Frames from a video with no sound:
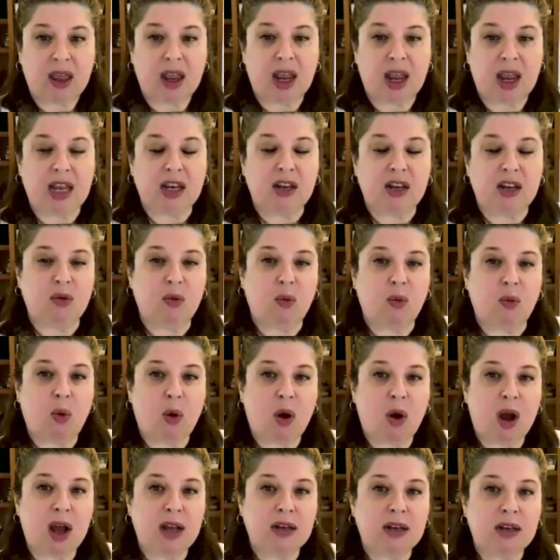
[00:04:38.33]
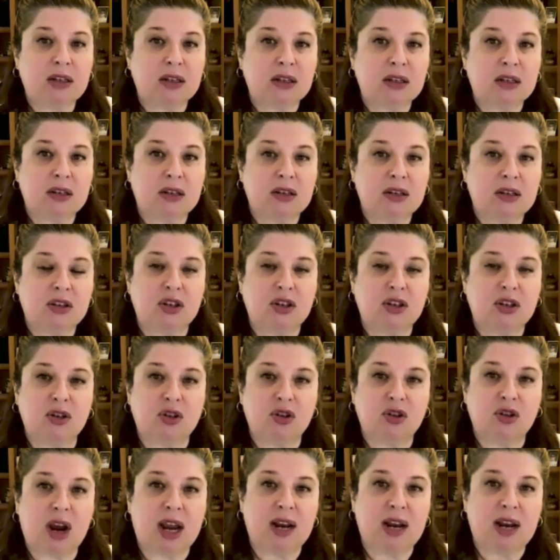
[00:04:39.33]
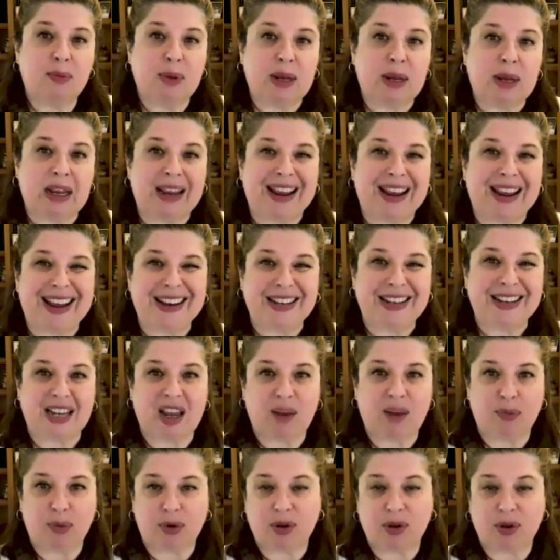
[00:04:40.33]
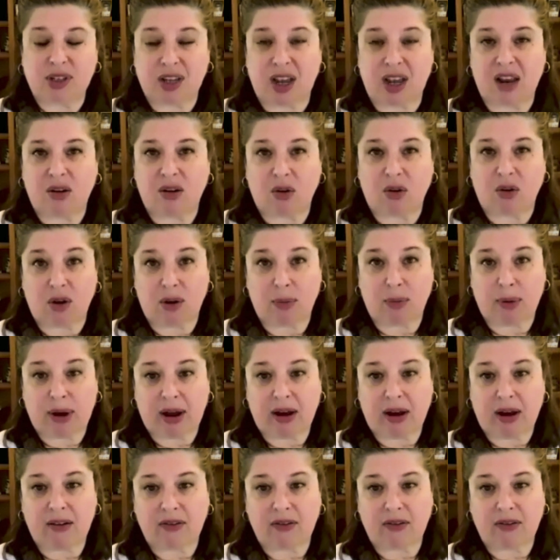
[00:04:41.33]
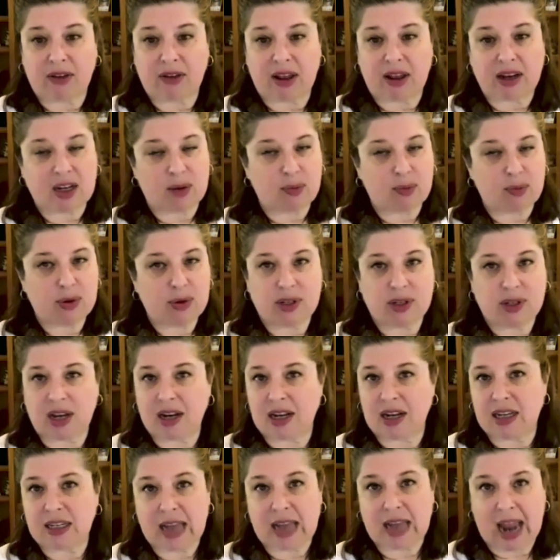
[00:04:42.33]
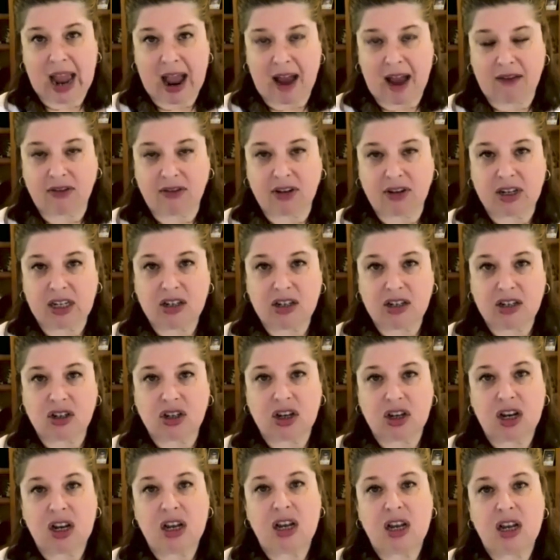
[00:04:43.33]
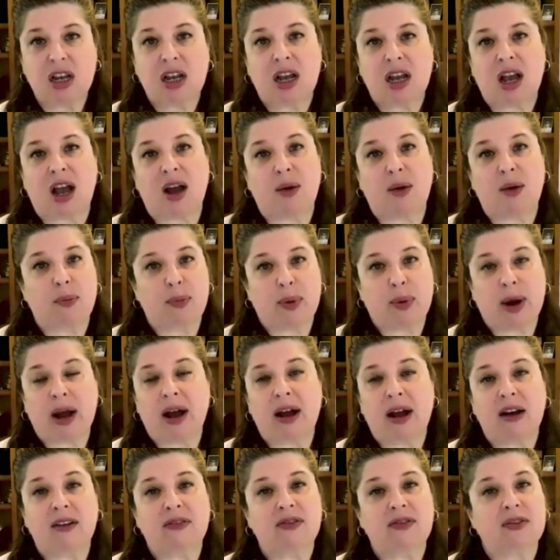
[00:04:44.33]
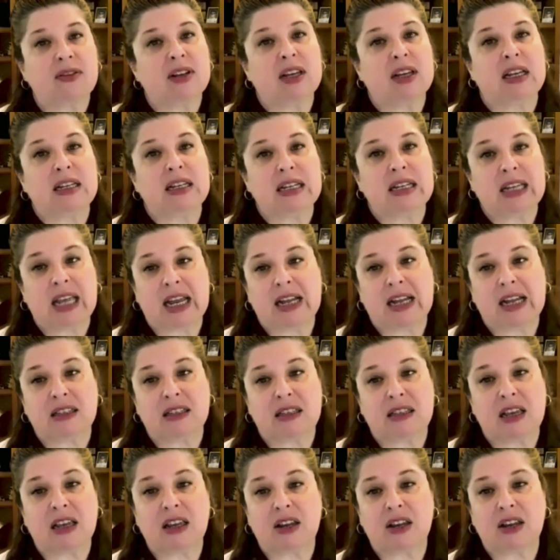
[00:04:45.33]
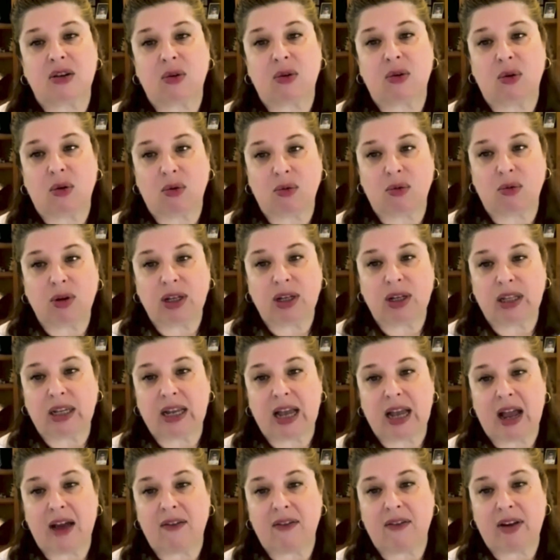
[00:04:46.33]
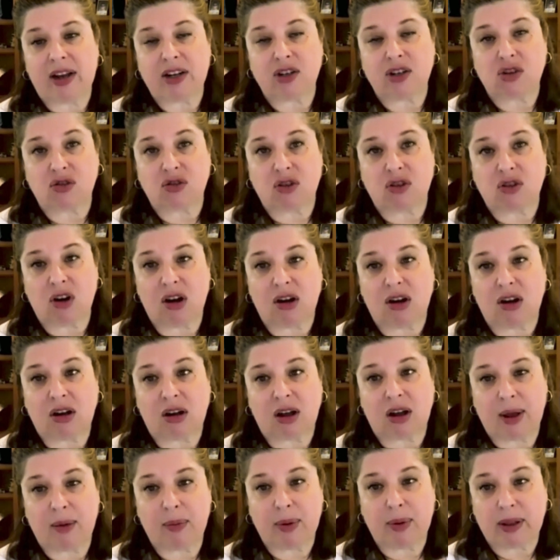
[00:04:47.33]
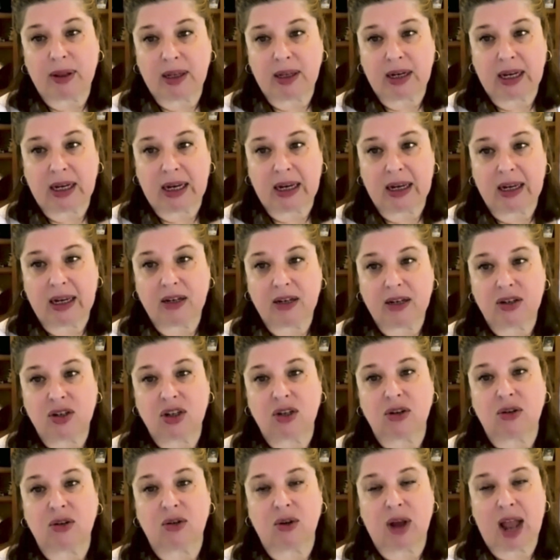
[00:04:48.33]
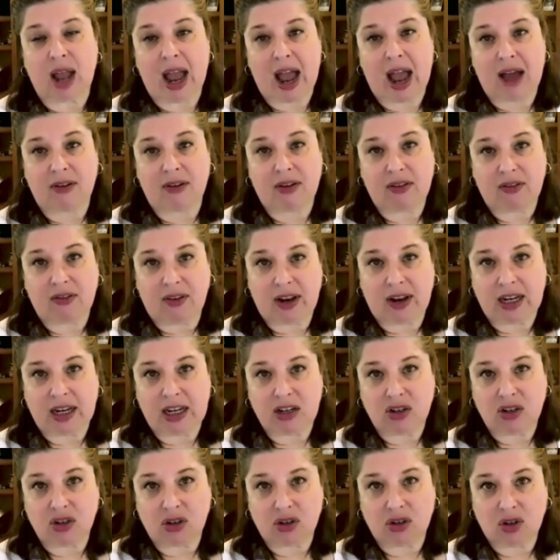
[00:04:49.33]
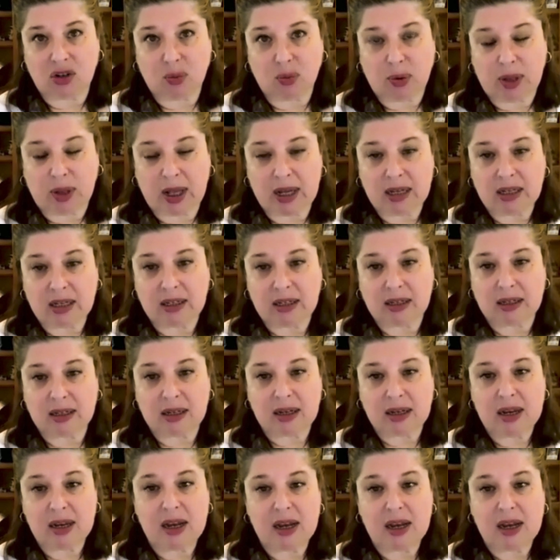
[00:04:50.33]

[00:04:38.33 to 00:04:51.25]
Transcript: And you want to try to be at 10% or above. 10% is average. Above indicates that you really have a strong ability to have a financial surplus.